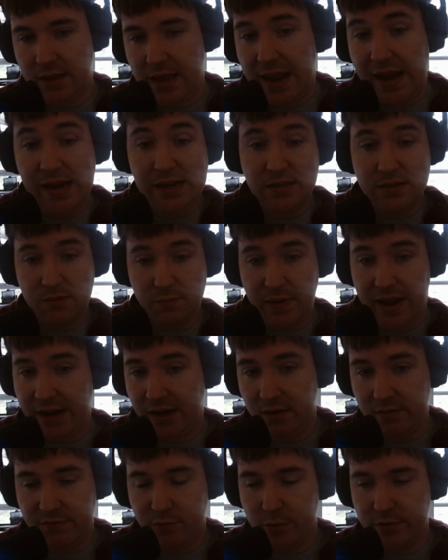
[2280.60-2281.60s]
8
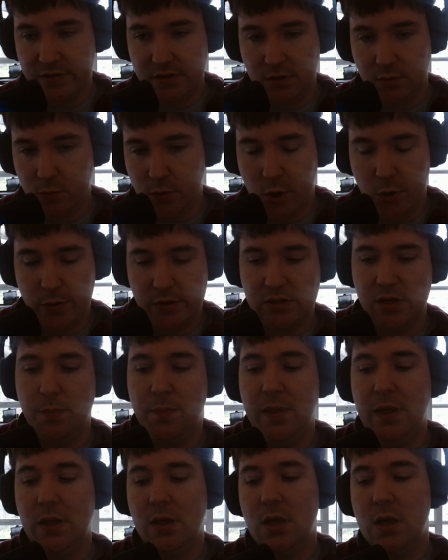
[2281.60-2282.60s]
back and forth in a row or
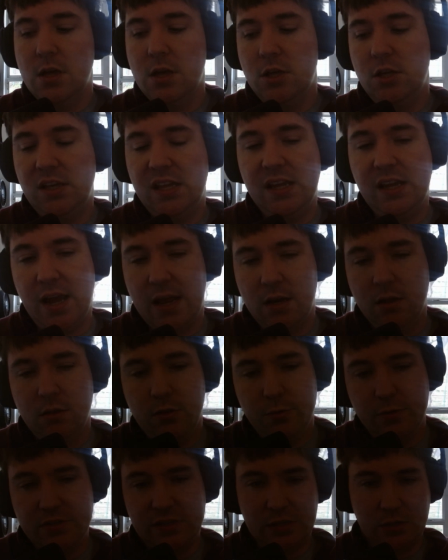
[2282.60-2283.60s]
something, you can kind of
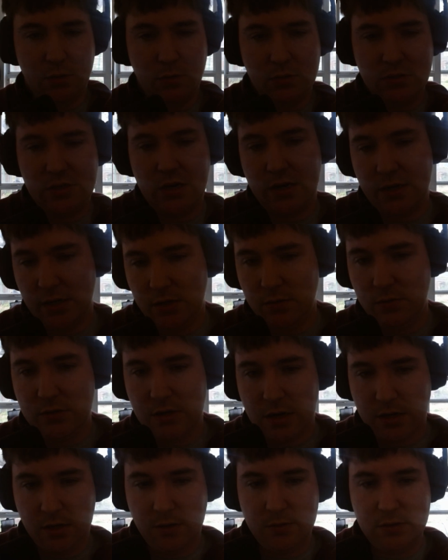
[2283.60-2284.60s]
lose like who's talking,
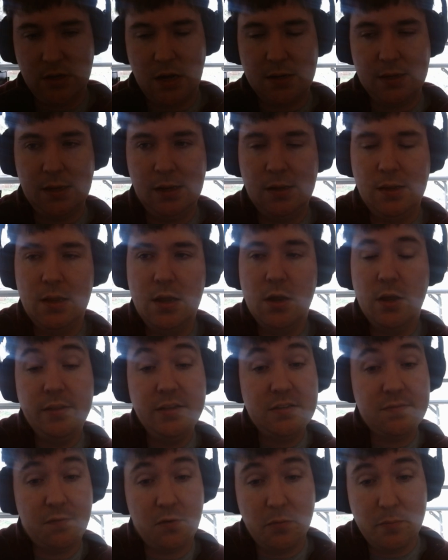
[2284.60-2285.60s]
at
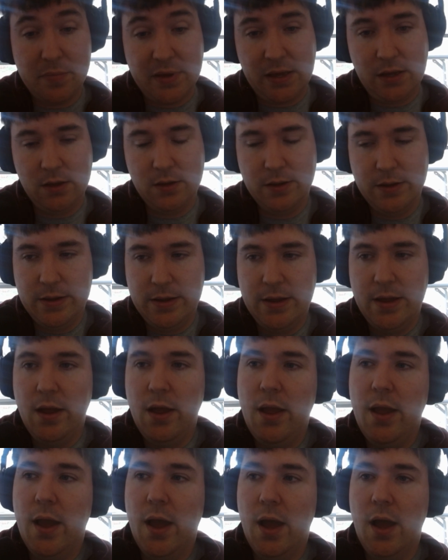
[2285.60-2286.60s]
least for me.
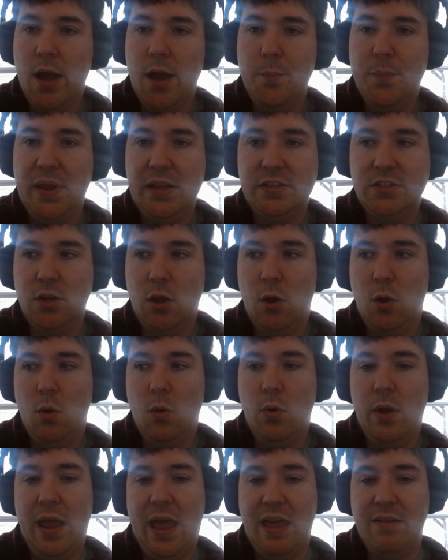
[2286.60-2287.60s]
And
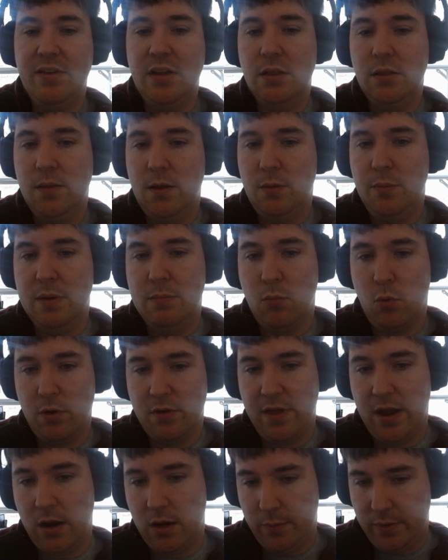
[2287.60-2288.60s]
so having a little bit more
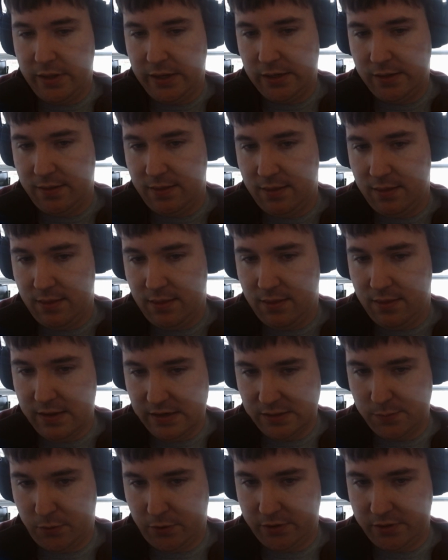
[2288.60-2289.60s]
there to be like,
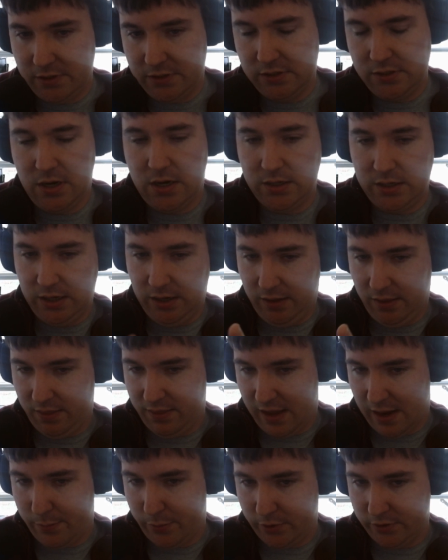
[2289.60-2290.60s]
this person is talking,
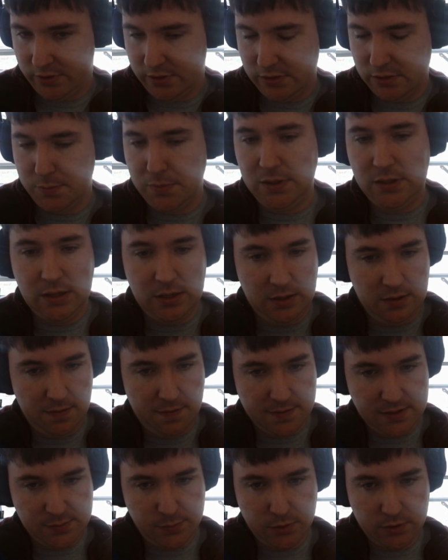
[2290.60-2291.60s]
that person is speaking,
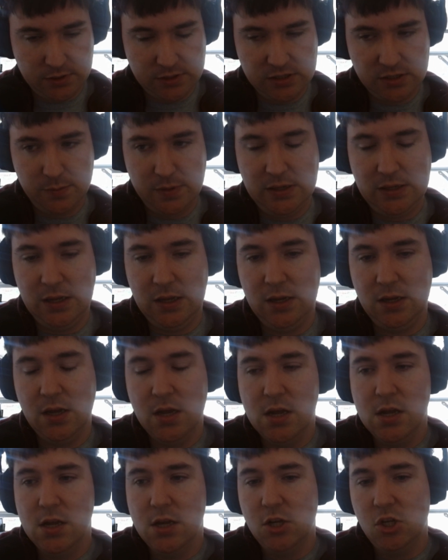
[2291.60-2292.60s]
this person is speaking,
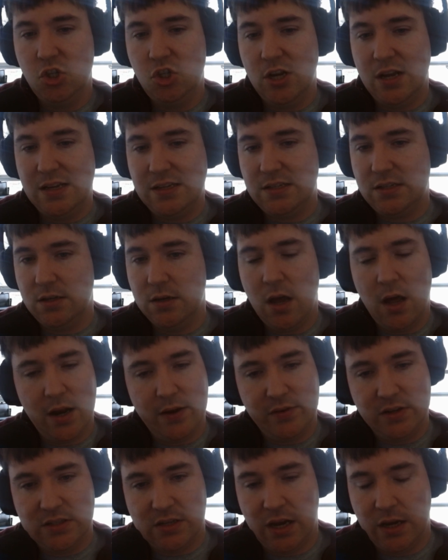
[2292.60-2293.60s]
just not
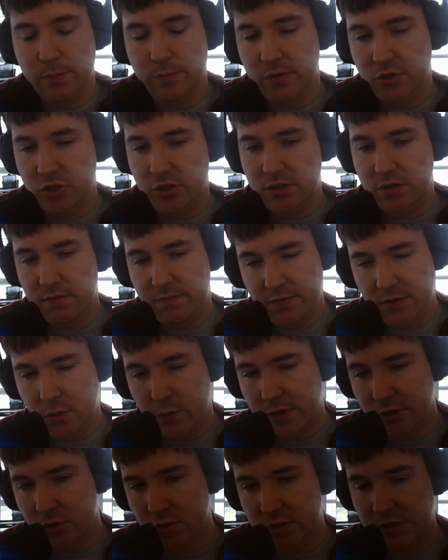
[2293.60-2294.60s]
every time, but just a
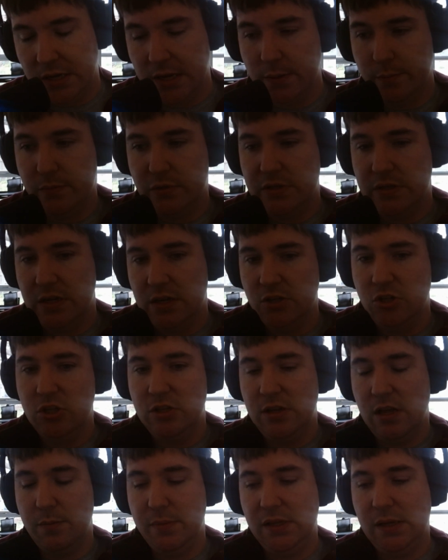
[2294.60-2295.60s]
few extra times,
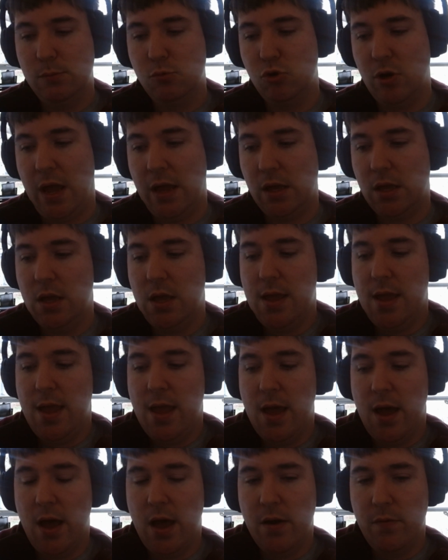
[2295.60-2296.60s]
just to help me keep track
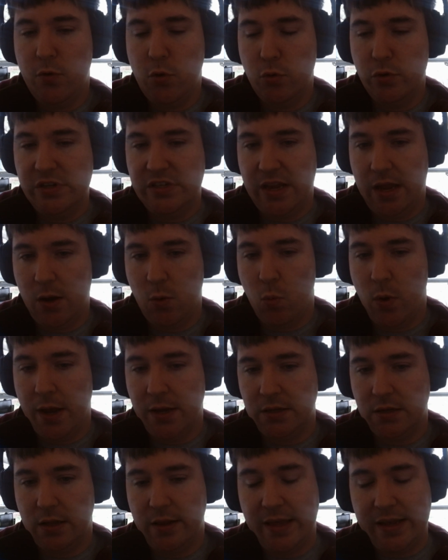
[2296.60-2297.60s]
of who is saying
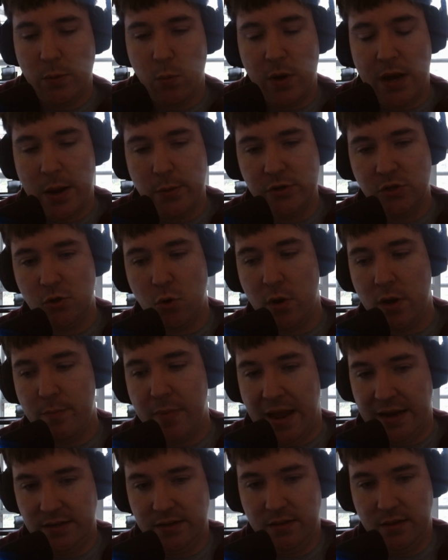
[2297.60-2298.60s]
what. Like when I was going
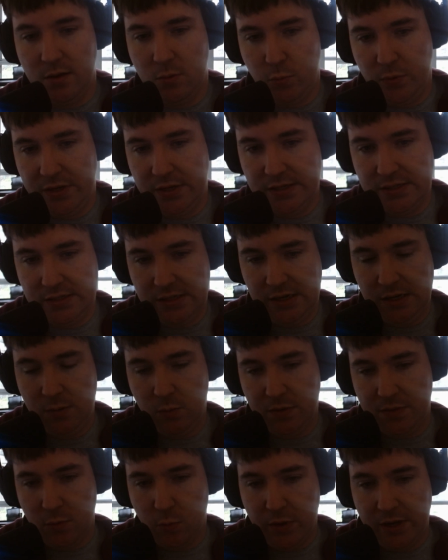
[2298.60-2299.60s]
back to the Riga scene
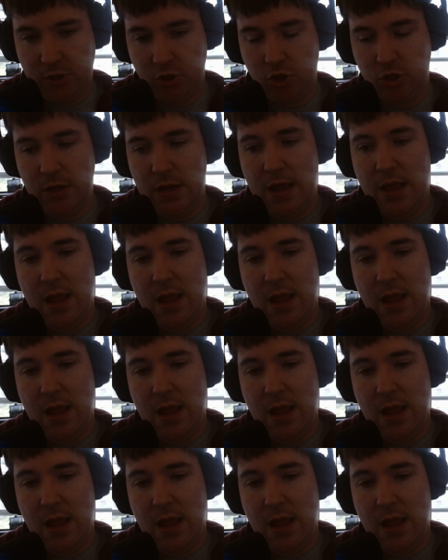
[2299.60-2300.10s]
with the witch,